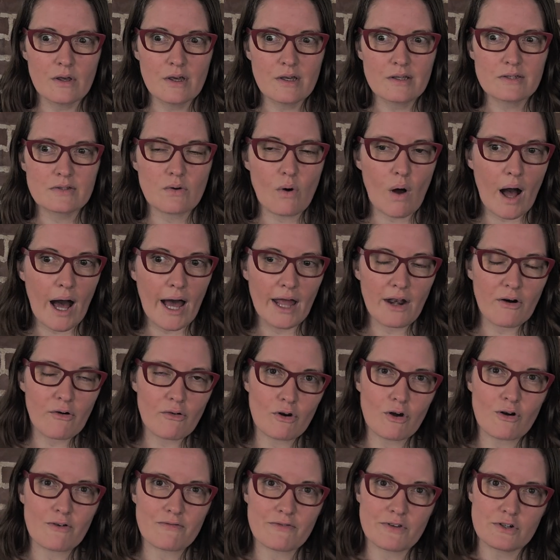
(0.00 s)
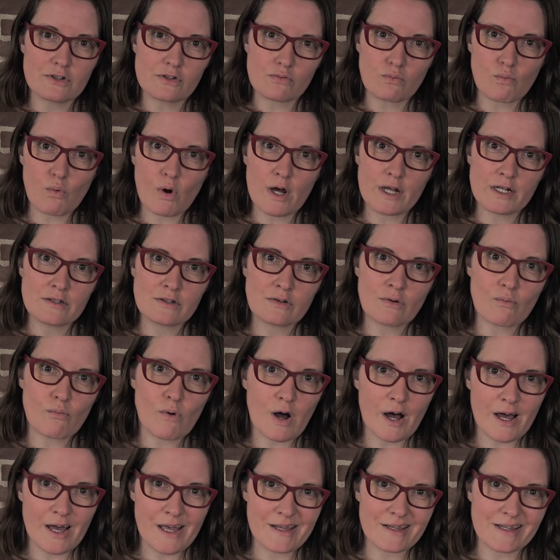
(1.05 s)
So I don't know if there's one to
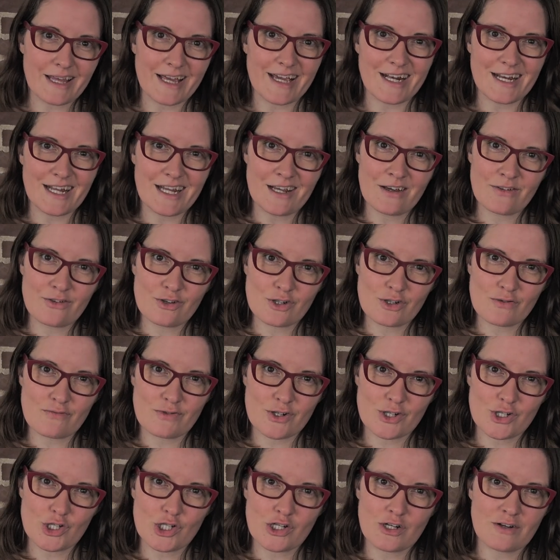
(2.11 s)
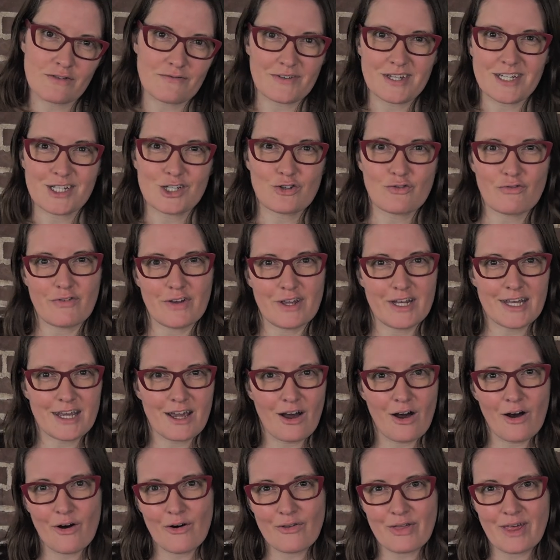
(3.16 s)
one, like an English version of each video.